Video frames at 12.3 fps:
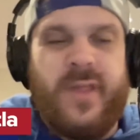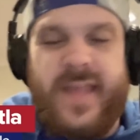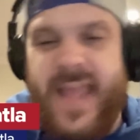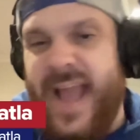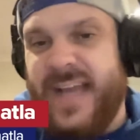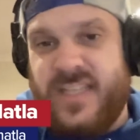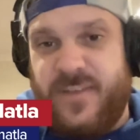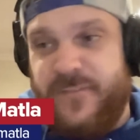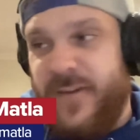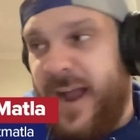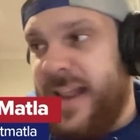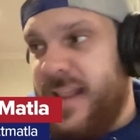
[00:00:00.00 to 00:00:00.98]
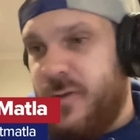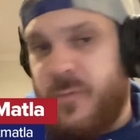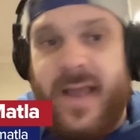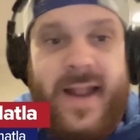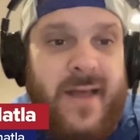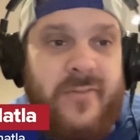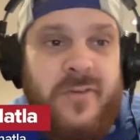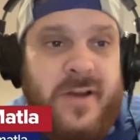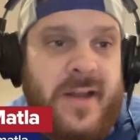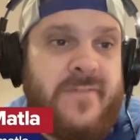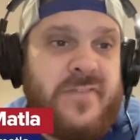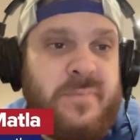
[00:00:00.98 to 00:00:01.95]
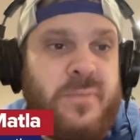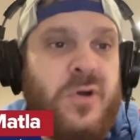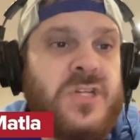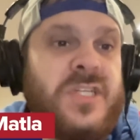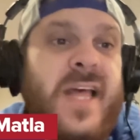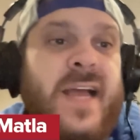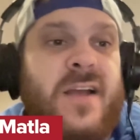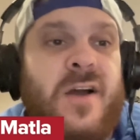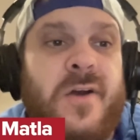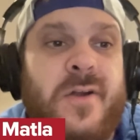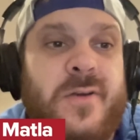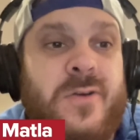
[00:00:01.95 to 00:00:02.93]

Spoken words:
the gas finally ran out and they're going to have to push that car